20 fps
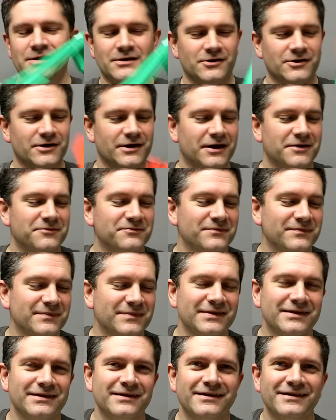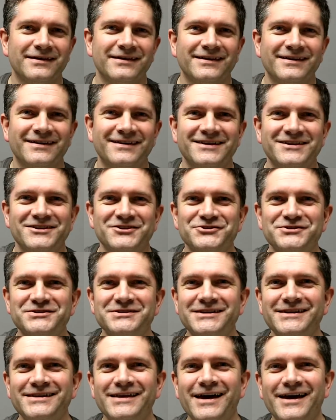Okay. You'll
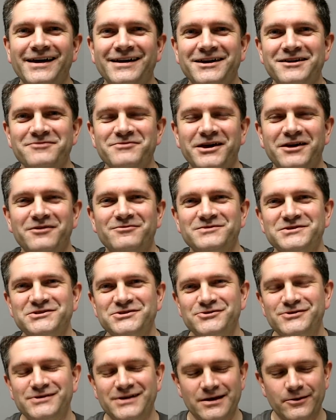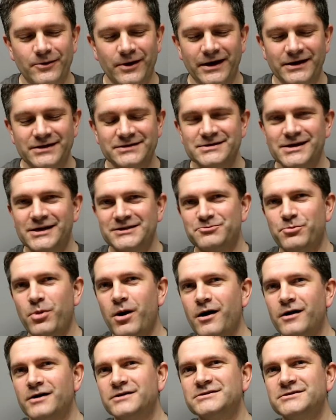see that coming up soon anyway. So that's
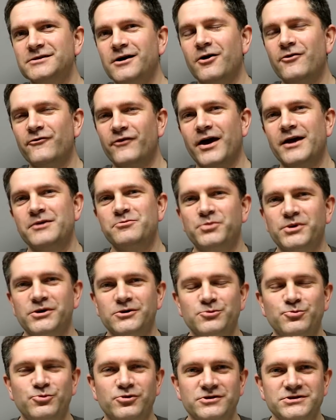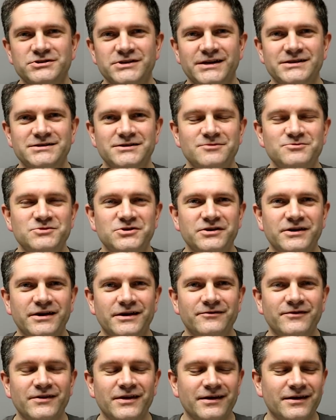part of a build project I'm
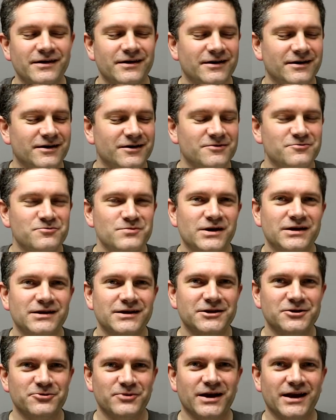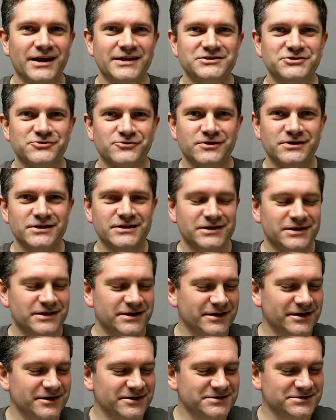doing a little bit later on in the
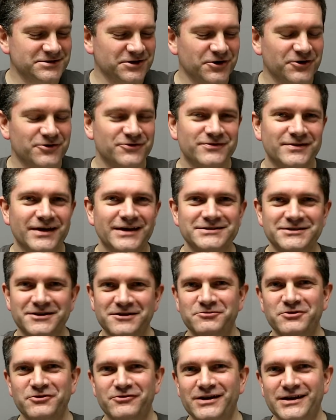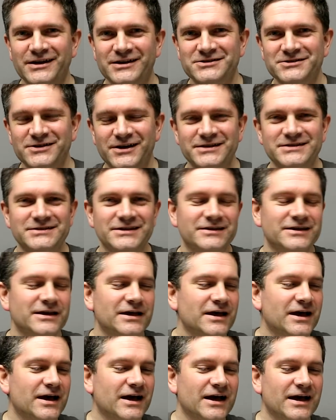year. So that's going to be really exciting.
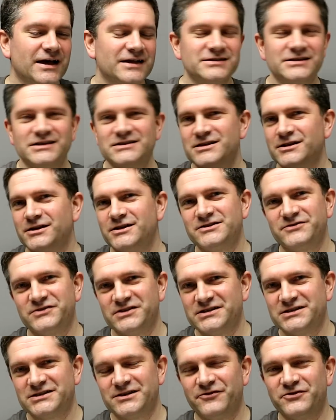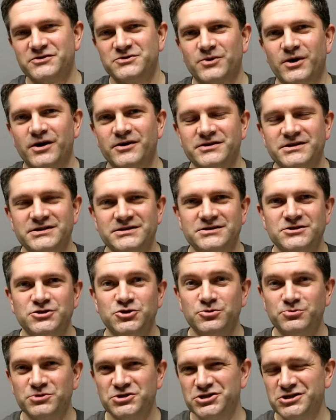And there's loads of other stuff as well. There's
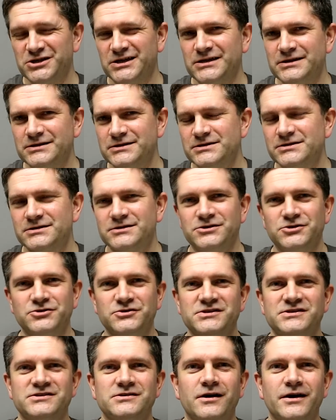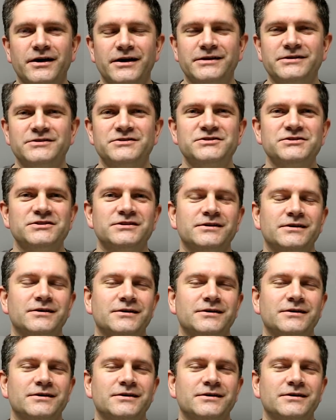new machines, new designs,